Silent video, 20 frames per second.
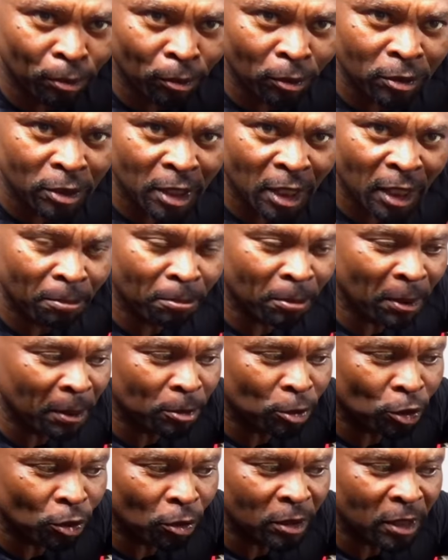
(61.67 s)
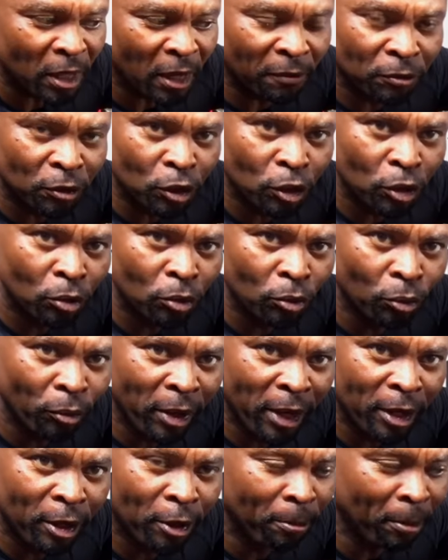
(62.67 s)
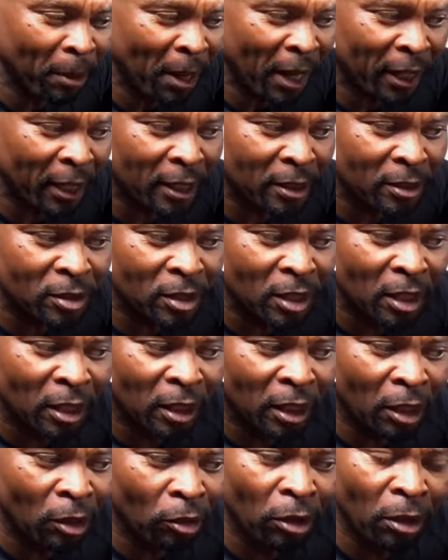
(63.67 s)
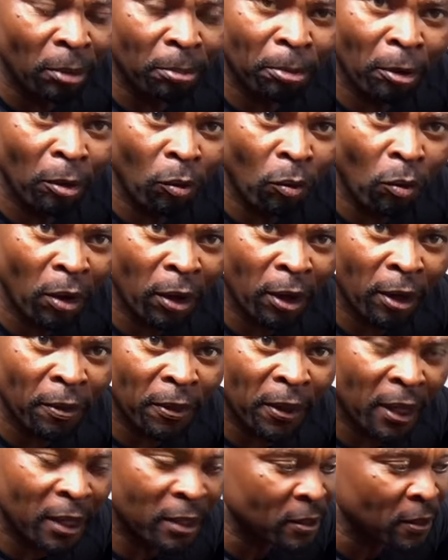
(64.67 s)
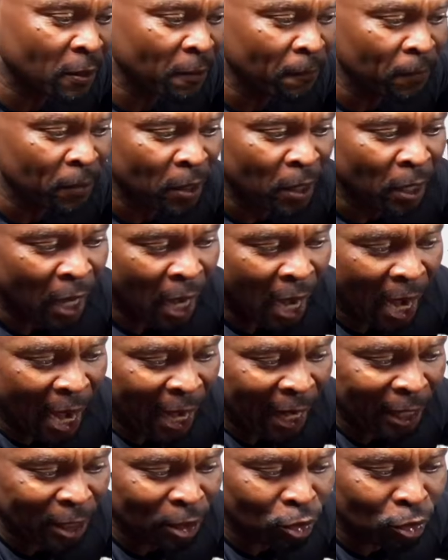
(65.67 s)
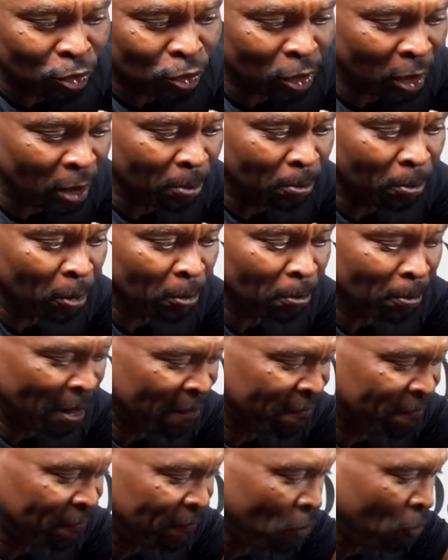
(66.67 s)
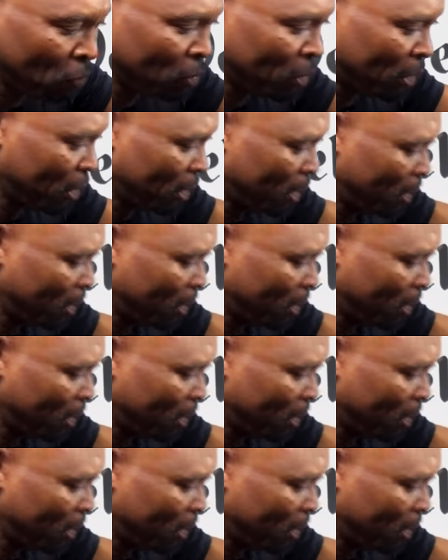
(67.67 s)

Pro Team bib shorts have two radio pockets. They only put one on this. I usually put my phone in